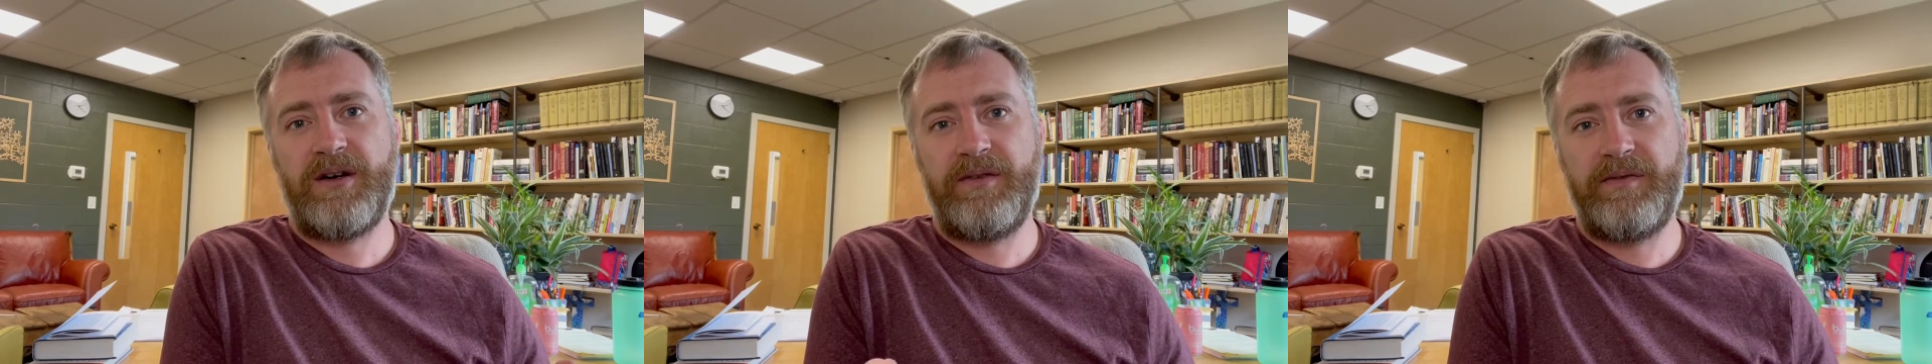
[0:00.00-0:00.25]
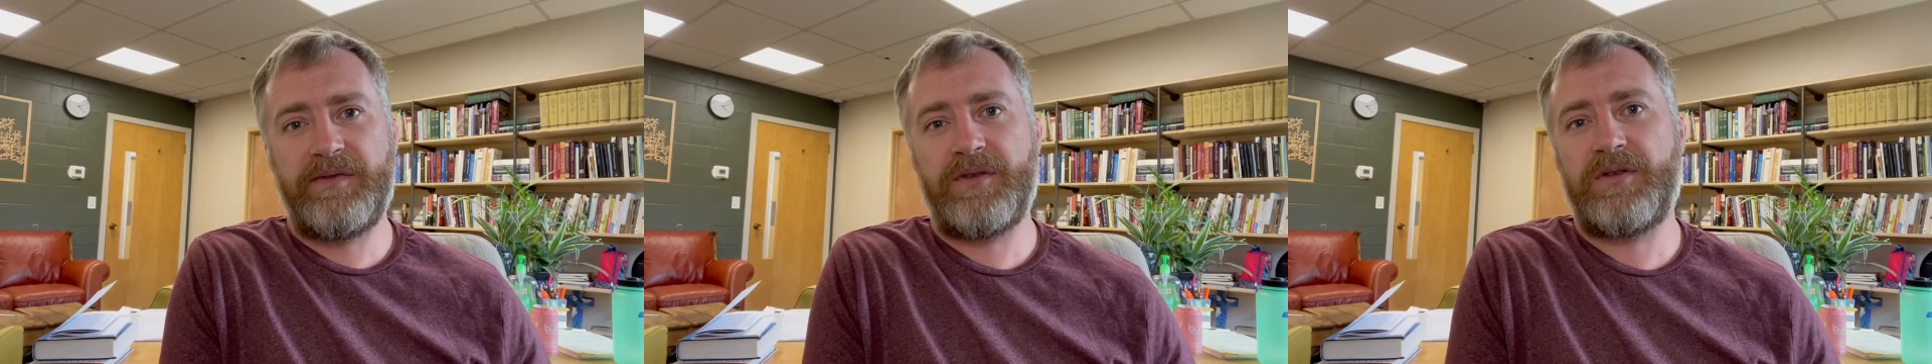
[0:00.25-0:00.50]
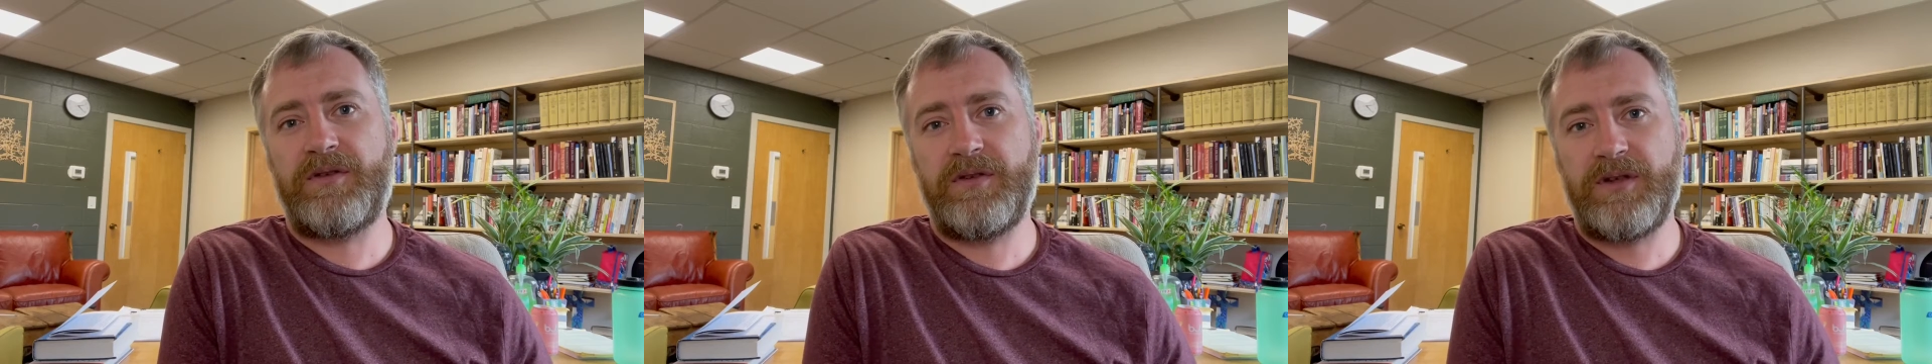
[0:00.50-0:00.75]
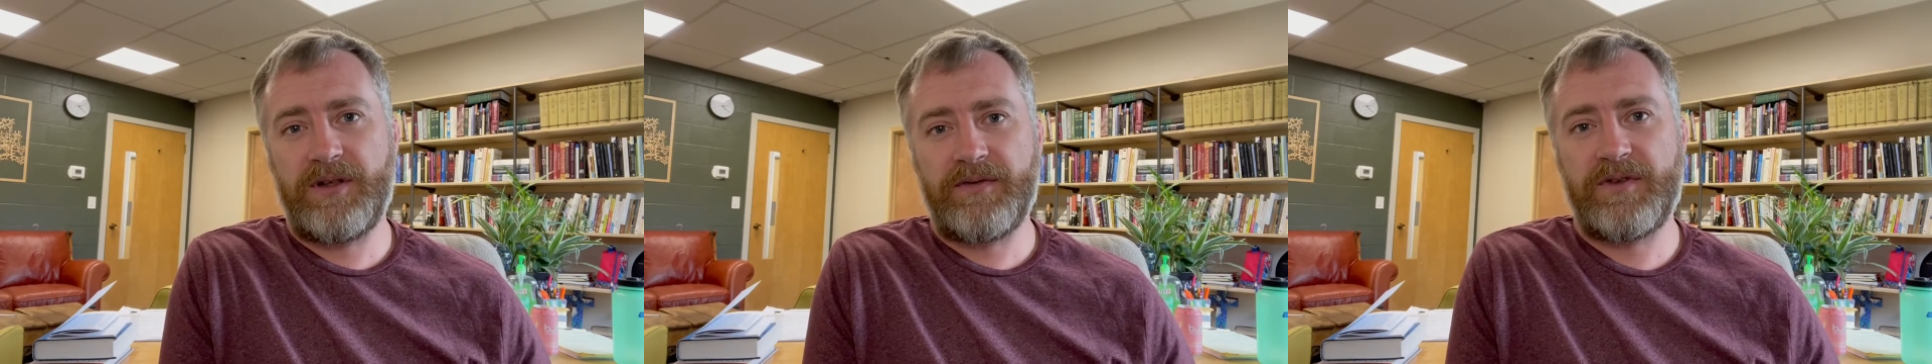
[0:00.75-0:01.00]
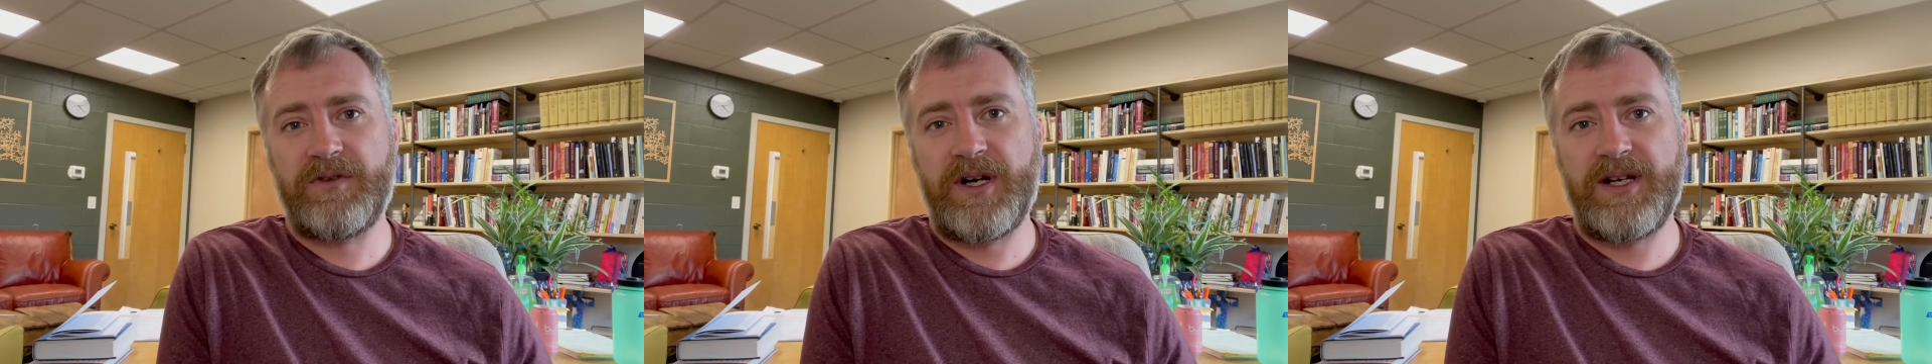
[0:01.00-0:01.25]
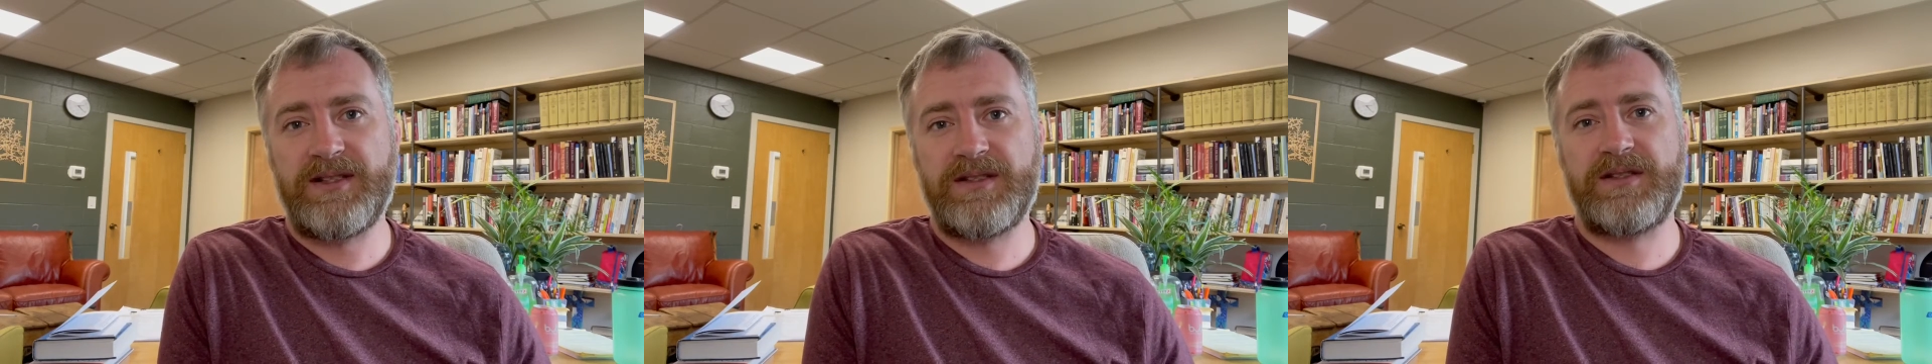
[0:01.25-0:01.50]
full of
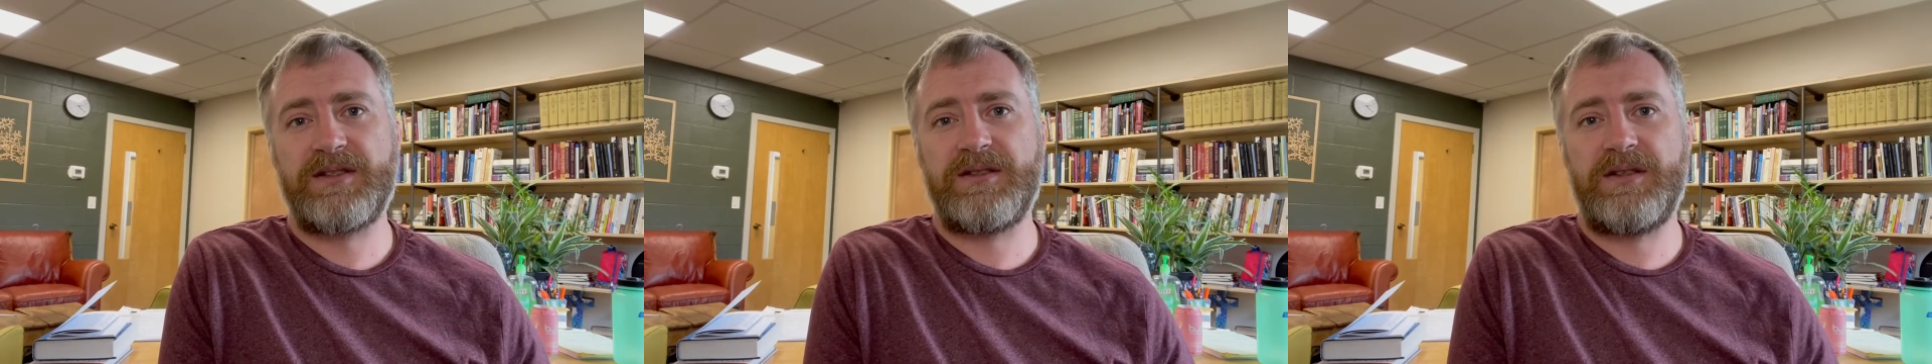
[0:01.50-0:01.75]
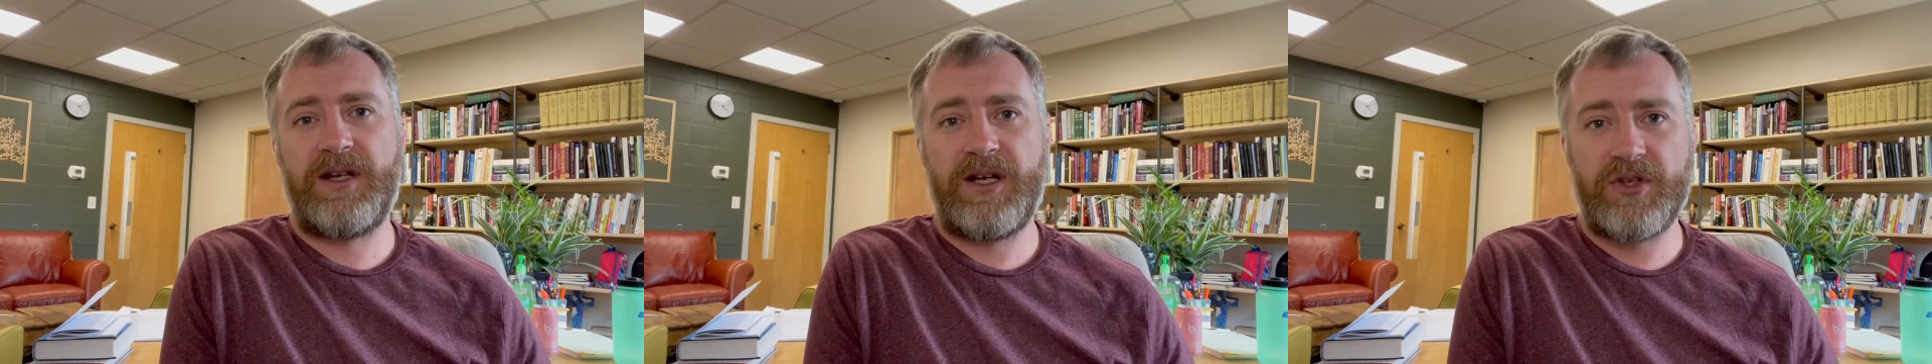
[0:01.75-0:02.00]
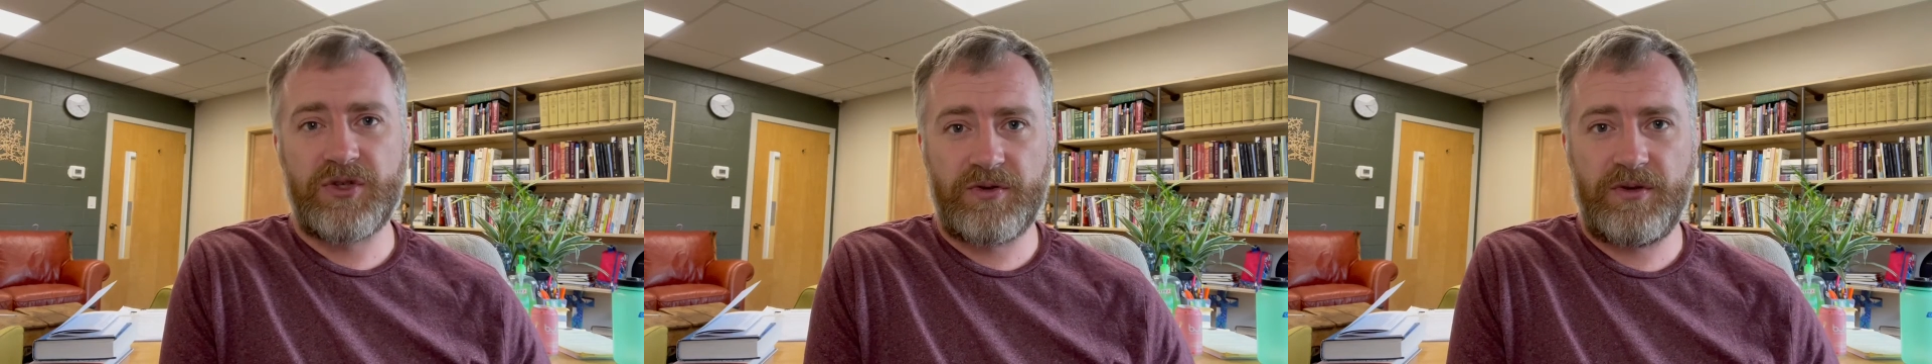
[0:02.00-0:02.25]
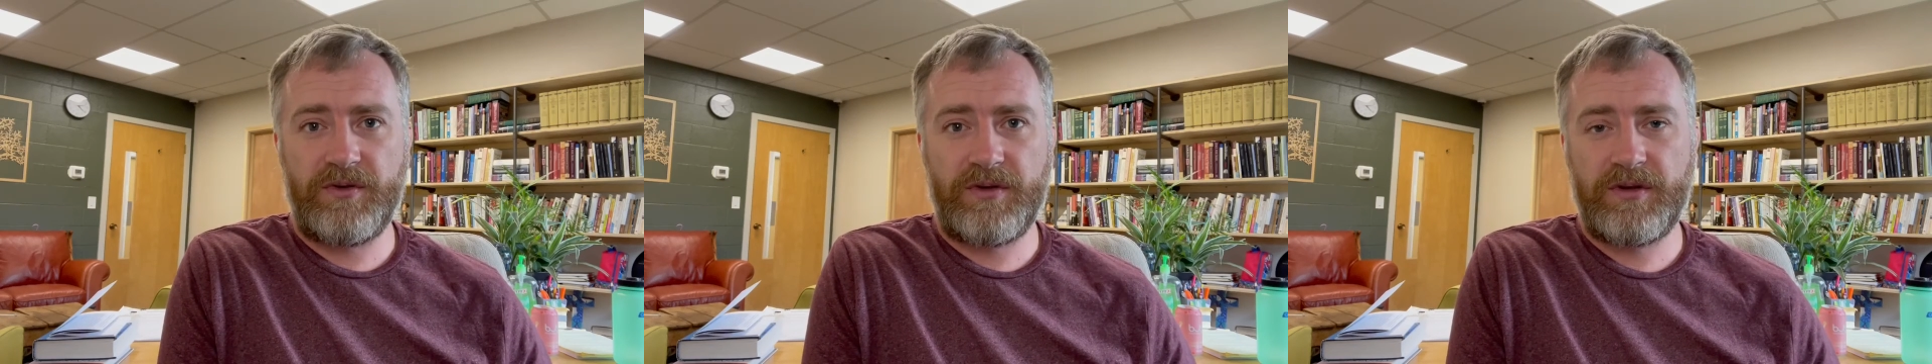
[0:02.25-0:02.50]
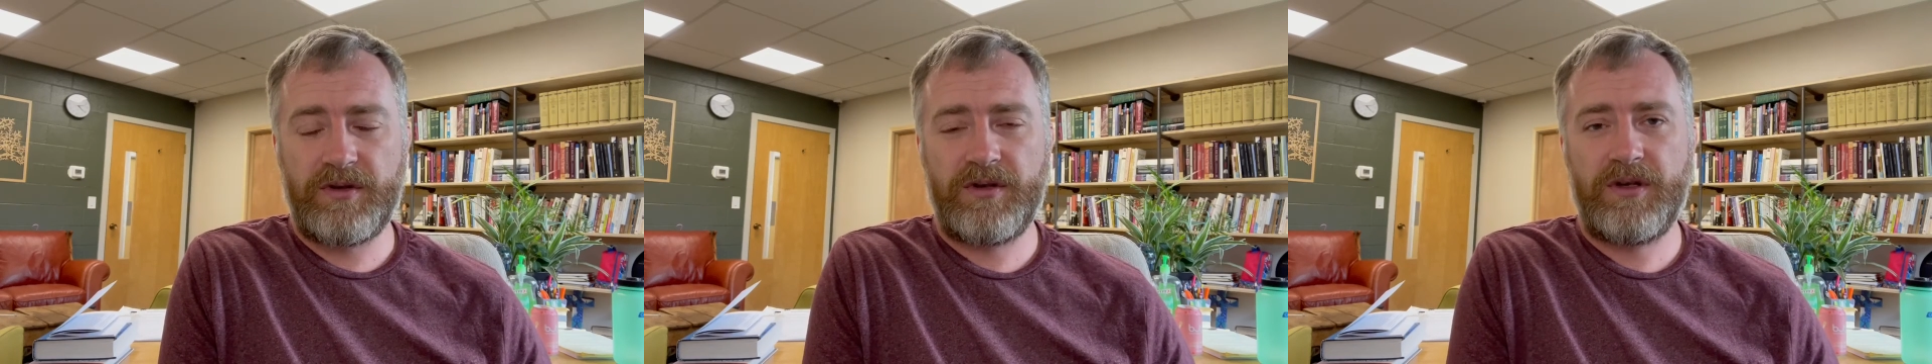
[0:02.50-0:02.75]
grace and truth.